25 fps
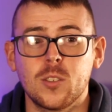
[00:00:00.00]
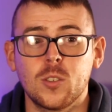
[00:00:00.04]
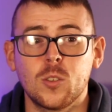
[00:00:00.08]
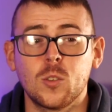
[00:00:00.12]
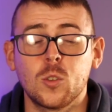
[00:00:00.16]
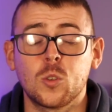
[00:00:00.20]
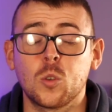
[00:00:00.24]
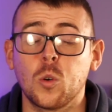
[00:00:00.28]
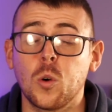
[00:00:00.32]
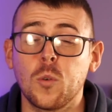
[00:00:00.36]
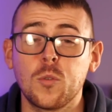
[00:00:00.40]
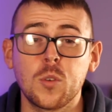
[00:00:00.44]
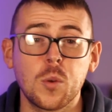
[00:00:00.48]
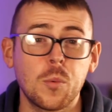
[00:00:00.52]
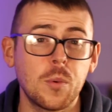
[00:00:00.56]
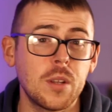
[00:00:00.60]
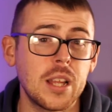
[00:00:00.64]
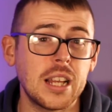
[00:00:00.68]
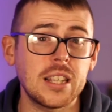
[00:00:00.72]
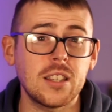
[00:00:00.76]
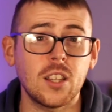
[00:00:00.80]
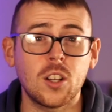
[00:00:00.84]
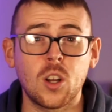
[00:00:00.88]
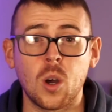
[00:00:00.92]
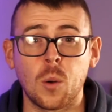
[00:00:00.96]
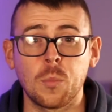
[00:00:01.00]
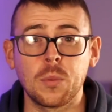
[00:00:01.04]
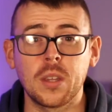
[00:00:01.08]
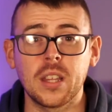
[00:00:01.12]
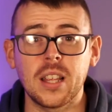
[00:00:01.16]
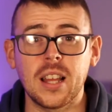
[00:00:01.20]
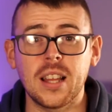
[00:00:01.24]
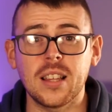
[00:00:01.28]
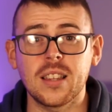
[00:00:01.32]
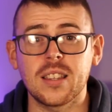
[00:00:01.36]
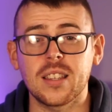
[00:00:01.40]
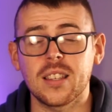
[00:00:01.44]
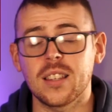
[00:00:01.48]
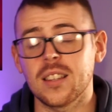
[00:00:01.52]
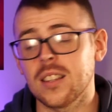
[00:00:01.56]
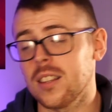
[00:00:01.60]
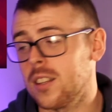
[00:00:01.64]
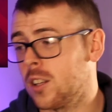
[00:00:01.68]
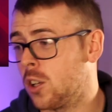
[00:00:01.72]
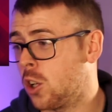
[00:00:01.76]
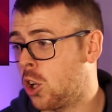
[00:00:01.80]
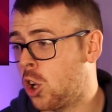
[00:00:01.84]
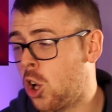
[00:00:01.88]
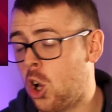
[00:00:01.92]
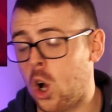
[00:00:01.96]
So if you would like to come to that,
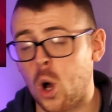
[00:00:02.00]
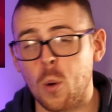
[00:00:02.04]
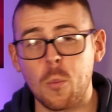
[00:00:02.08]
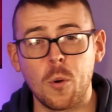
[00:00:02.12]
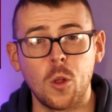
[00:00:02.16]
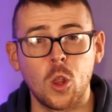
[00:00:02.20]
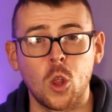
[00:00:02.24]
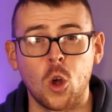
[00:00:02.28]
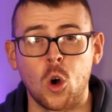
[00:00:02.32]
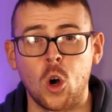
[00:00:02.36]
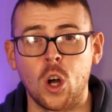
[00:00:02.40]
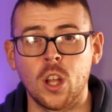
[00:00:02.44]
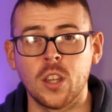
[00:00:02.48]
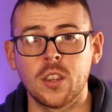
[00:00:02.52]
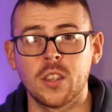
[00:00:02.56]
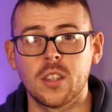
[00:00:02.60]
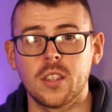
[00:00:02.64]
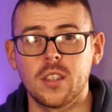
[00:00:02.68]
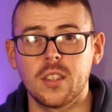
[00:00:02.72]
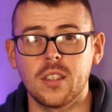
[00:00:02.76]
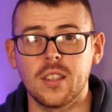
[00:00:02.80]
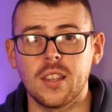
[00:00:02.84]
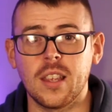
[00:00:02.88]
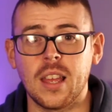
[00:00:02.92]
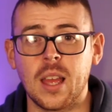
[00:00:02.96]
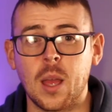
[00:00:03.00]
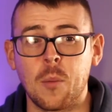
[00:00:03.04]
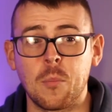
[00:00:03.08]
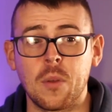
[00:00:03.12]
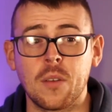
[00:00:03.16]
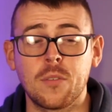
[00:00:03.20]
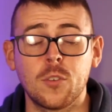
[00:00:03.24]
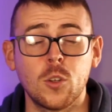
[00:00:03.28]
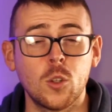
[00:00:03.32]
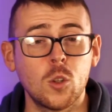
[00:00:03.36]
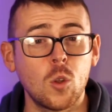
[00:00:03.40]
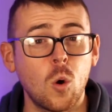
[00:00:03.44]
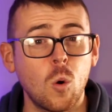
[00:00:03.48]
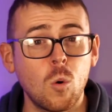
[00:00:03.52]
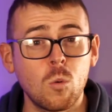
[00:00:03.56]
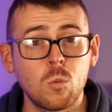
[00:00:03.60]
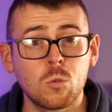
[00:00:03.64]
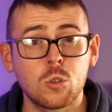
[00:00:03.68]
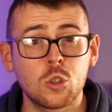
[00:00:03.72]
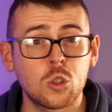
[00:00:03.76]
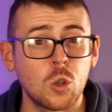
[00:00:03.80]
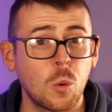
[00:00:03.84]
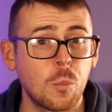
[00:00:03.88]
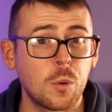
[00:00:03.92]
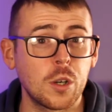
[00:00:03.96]
come along. If you know
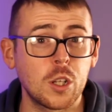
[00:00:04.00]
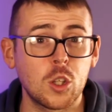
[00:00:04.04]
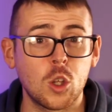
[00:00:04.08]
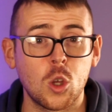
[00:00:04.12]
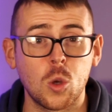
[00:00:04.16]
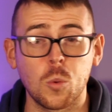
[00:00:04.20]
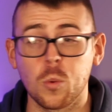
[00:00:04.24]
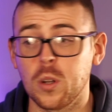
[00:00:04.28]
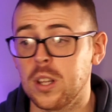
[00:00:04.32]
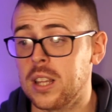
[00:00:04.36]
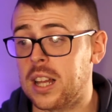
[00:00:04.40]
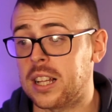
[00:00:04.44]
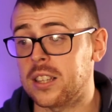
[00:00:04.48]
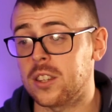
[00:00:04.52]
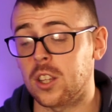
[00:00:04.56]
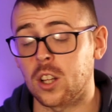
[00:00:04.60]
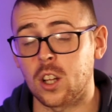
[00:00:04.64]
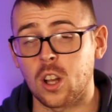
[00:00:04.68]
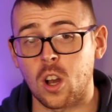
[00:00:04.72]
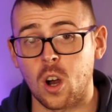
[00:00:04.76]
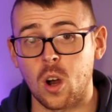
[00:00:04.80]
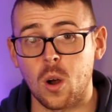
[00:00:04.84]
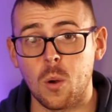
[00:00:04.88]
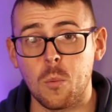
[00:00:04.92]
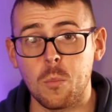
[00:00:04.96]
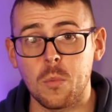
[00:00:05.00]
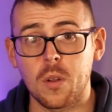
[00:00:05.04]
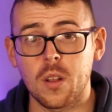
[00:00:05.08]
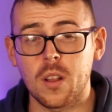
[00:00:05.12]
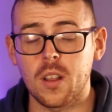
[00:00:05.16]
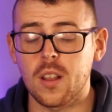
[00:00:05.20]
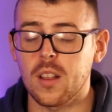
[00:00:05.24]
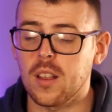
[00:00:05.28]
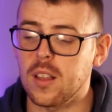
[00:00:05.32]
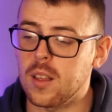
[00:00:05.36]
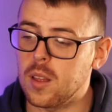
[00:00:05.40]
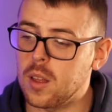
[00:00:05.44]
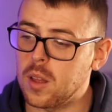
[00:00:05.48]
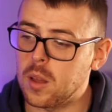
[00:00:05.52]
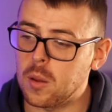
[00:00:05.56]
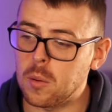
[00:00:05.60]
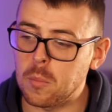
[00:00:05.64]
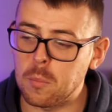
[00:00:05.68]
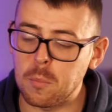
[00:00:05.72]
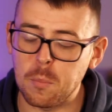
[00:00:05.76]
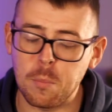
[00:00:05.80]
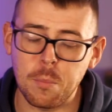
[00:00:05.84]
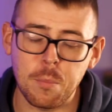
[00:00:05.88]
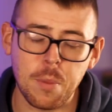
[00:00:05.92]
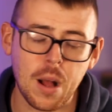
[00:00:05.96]
somebody who would like to come,
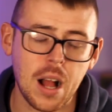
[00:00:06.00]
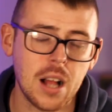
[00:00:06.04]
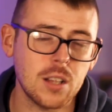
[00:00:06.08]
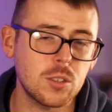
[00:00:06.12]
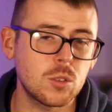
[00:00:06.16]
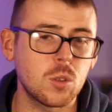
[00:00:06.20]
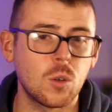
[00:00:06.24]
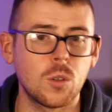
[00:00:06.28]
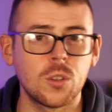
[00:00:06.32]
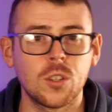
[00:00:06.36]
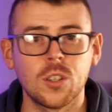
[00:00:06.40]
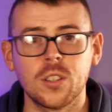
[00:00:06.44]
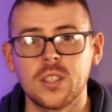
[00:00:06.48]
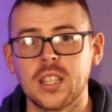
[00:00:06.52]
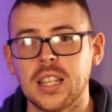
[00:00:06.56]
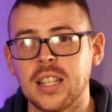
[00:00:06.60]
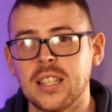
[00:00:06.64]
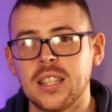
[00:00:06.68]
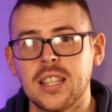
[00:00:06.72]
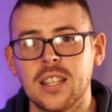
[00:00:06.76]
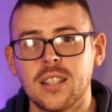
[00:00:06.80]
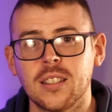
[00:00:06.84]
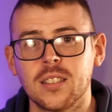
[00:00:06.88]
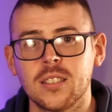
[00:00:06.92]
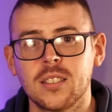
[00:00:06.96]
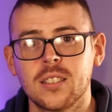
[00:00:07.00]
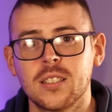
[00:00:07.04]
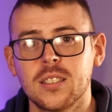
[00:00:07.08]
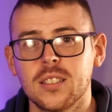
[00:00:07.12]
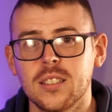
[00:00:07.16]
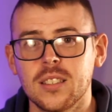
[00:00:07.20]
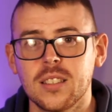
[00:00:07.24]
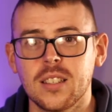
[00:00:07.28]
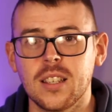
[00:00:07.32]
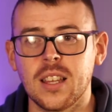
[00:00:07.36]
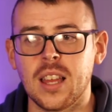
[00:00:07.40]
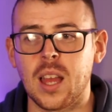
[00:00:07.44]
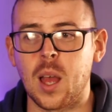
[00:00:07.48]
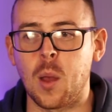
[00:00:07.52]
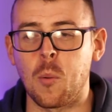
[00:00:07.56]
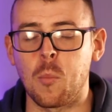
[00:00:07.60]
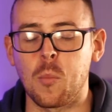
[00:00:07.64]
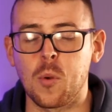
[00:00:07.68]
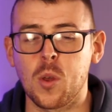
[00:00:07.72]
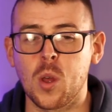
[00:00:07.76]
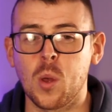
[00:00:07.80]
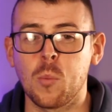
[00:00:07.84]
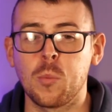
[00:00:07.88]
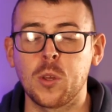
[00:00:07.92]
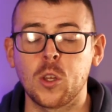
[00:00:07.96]
pass on their details.
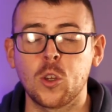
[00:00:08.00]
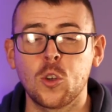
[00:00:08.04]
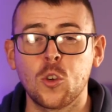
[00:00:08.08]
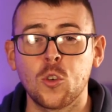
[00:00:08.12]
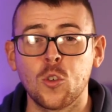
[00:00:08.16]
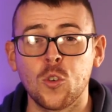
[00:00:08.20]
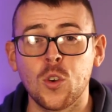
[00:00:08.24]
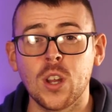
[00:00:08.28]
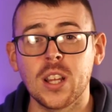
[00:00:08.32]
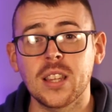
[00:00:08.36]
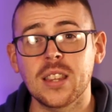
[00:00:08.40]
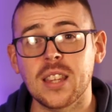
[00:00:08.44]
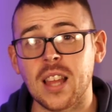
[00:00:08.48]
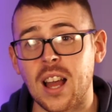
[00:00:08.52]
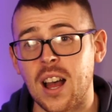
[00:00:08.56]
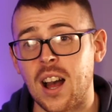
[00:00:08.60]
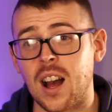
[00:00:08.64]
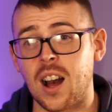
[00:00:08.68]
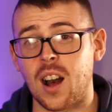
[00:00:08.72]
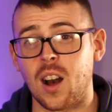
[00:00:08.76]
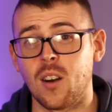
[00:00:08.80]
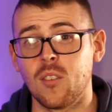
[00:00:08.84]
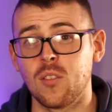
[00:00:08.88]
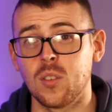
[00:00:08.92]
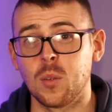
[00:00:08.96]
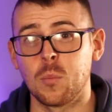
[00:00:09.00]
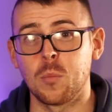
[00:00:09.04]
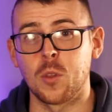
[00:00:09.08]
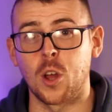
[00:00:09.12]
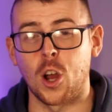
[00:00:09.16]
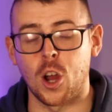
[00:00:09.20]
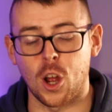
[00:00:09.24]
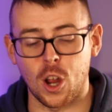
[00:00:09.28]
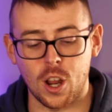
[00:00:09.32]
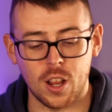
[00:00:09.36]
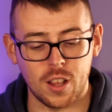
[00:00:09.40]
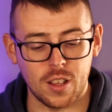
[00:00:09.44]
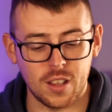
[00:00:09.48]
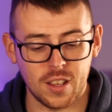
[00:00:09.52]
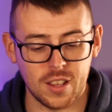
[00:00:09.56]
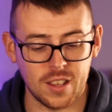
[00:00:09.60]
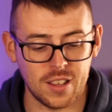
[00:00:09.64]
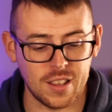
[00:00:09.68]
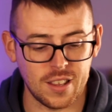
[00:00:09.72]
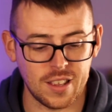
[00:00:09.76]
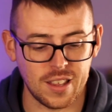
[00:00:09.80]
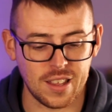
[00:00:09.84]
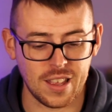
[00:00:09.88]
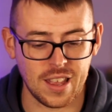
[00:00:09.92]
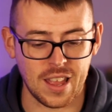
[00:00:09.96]
It'd be great to have them there
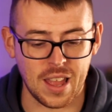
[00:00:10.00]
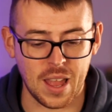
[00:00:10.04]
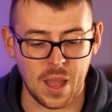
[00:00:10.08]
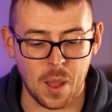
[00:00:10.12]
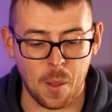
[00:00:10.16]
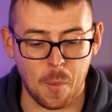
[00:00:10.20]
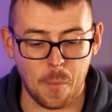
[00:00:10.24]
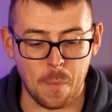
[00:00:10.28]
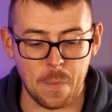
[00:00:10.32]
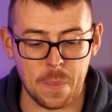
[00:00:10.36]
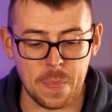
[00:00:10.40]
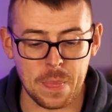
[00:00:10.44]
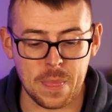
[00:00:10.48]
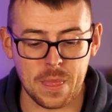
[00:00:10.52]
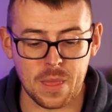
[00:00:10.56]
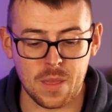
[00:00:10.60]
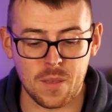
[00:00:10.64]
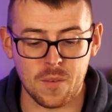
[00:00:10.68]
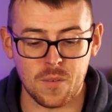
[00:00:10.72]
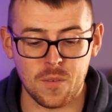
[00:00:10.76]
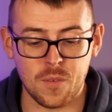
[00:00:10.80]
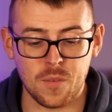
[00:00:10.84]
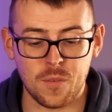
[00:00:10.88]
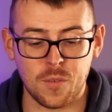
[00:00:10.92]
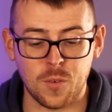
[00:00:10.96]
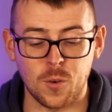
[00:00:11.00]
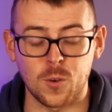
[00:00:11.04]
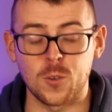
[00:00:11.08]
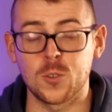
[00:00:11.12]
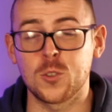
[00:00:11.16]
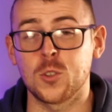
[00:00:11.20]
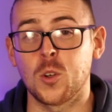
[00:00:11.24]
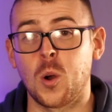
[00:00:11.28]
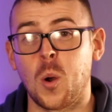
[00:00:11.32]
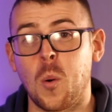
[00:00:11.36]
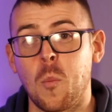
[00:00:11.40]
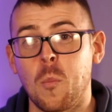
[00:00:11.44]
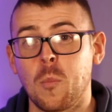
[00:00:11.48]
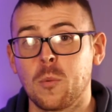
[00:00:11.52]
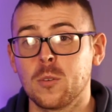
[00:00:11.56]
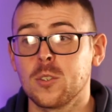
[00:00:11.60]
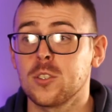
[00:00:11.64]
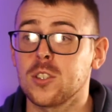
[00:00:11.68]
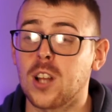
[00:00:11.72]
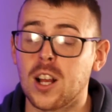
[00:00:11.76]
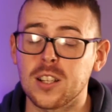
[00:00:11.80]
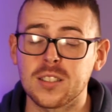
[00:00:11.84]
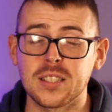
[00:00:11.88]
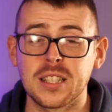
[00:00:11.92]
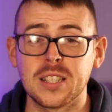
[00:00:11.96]
for some
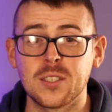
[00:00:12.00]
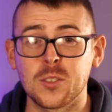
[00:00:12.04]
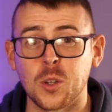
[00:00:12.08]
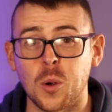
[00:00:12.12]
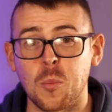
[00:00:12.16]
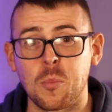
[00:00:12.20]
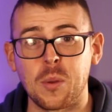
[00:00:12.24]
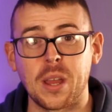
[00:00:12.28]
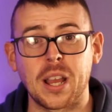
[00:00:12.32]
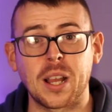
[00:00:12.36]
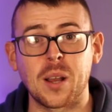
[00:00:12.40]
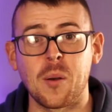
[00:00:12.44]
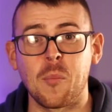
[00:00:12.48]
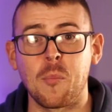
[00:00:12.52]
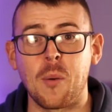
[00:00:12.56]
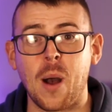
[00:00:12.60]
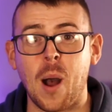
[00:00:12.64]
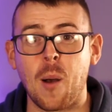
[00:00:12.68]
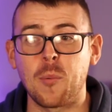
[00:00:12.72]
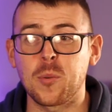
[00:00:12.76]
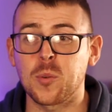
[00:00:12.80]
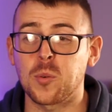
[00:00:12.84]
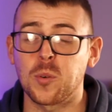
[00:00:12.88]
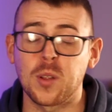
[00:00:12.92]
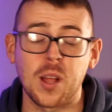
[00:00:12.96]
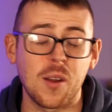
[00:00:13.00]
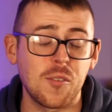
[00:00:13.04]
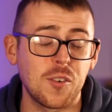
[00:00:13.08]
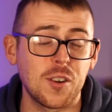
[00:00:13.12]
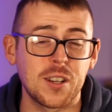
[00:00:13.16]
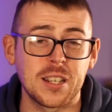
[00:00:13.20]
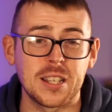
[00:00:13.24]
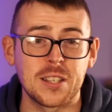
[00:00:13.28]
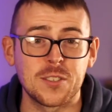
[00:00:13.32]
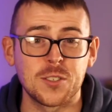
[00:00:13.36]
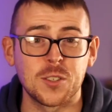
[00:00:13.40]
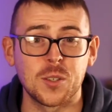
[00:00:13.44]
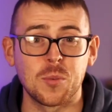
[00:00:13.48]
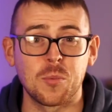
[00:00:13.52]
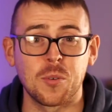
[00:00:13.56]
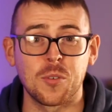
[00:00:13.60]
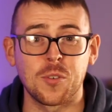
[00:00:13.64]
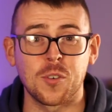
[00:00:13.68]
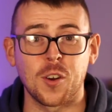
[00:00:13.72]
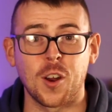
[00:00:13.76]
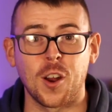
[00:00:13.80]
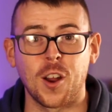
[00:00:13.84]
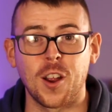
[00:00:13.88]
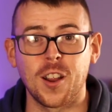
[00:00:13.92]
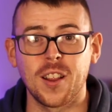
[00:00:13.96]
sausage or bacon bobs, whatever it is you
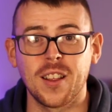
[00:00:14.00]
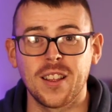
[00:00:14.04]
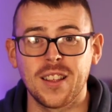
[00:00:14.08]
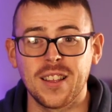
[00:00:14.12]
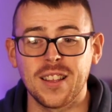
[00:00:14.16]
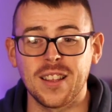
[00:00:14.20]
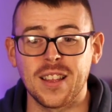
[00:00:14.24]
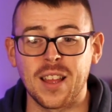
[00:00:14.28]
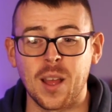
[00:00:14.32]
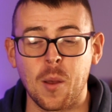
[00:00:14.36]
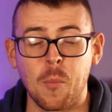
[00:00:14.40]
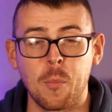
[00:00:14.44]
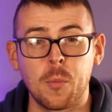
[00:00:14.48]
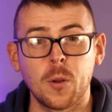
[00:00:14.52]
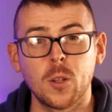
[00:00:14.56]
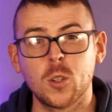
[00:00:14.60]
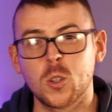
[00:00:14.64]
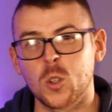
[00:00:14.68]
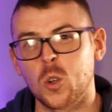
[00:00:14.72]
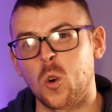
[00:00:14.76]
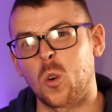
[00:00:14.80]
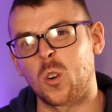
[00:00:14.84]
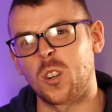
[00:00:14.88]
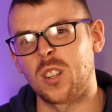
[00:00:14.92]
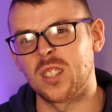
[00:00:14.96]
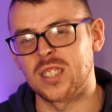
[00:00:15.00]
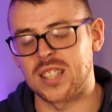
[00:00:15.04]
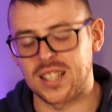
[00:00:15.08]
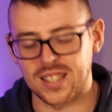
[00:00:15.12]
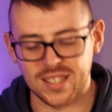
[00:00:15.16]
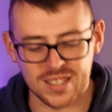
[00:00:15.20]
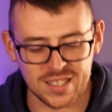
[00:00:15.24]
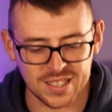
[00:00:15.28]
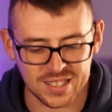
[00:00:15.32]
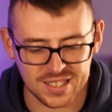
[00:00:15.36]
prefer, and put your orders in.